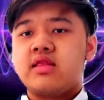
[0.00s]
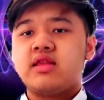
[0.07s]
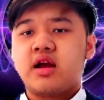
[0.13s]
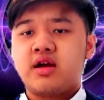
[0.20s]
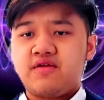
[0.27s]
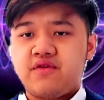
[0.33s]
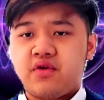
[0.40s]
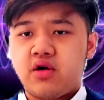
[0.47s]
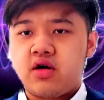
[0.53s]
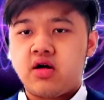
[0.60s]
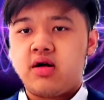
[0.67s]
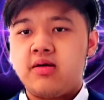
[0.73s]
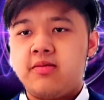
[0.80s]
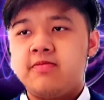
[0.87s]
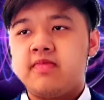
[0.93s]

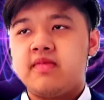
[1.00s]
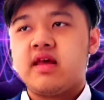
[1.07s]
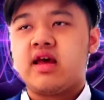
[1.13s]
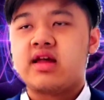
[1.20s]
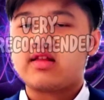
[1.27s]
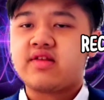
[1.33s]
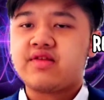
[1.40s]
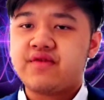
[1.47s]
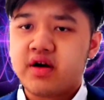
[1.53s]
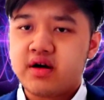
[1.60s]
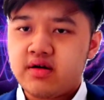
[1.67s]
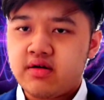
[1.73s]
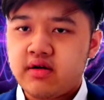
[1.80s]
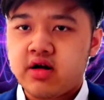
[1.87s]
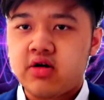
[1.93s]
Therefore, it is
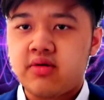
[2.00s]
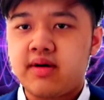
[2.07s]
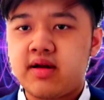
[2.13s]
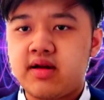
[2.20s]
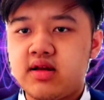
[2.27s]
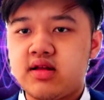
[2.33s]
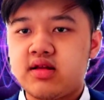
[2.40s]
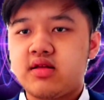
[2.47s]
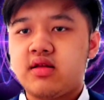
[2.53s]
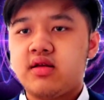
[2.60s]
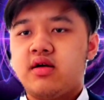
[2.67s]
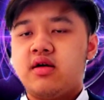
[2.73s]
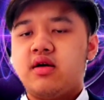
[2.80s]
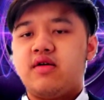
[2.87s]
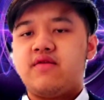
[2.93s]
very recommended
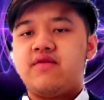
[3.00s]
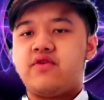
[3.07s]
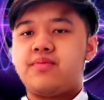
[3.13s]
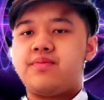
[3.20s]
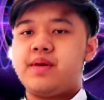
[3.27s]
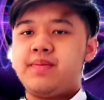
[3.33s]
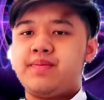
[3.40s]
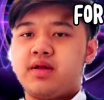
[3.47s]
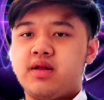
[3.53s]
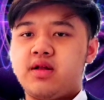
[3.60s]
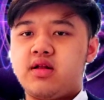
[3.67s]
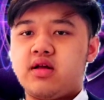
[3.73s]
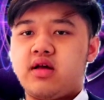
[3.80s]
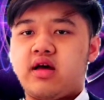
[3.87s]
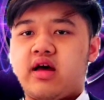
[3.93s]
for
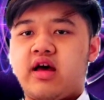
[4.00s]
people,